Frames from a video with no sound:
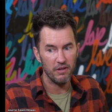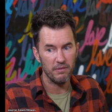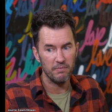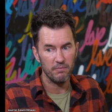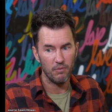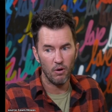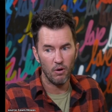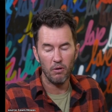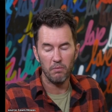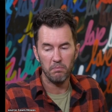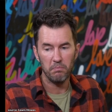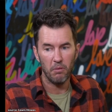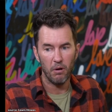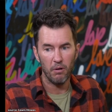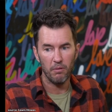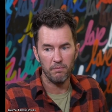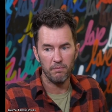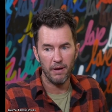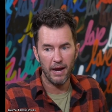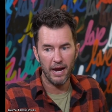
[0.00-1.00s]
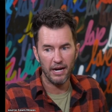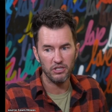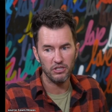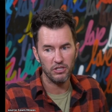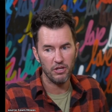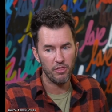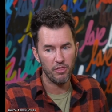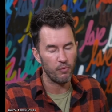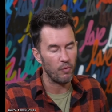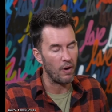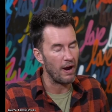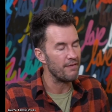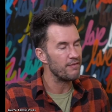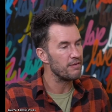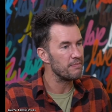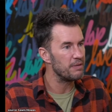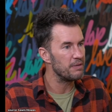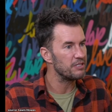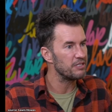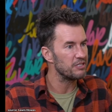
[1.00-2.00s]
them are, are actually
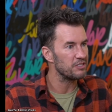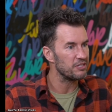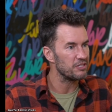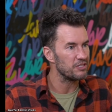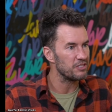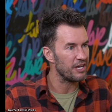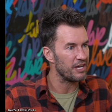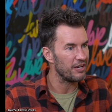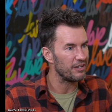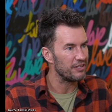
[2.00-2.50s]
thriving businesses now